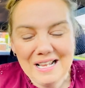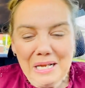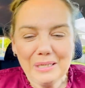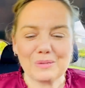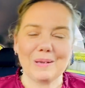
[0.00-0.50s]

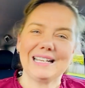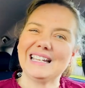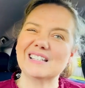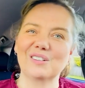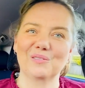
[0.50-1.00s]
because my
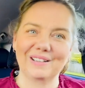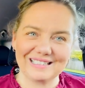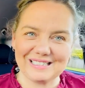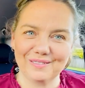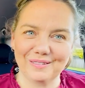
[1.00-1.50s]
kids are
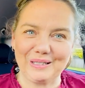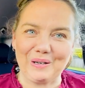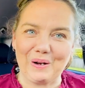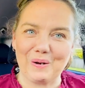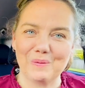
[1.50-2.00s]
relatively
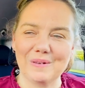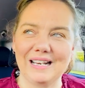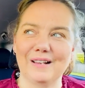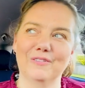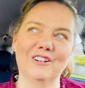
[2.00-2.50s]
calm
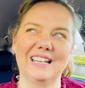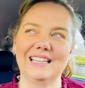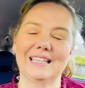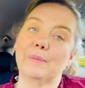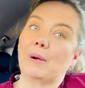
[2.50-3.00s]
and I
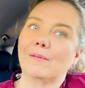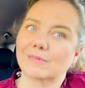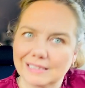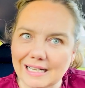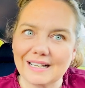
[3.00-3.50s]
forget that
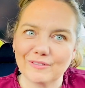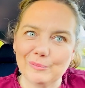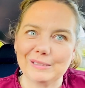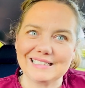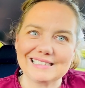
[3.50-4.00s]
probably not
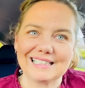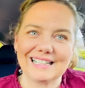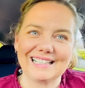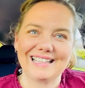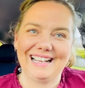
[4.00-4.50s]
everybody's
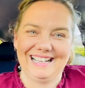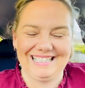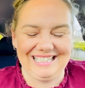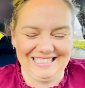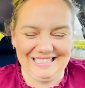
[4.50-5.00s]
like that.
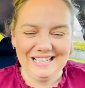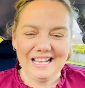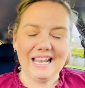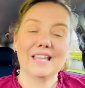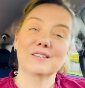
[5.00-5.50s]

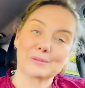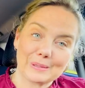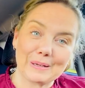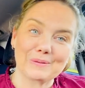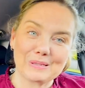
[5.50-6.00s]
And so
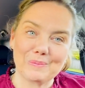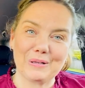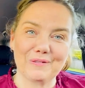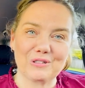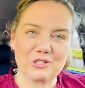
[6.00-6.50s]
that was a
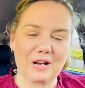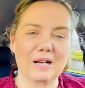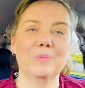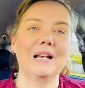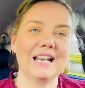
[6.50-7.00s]
bit of a shock. But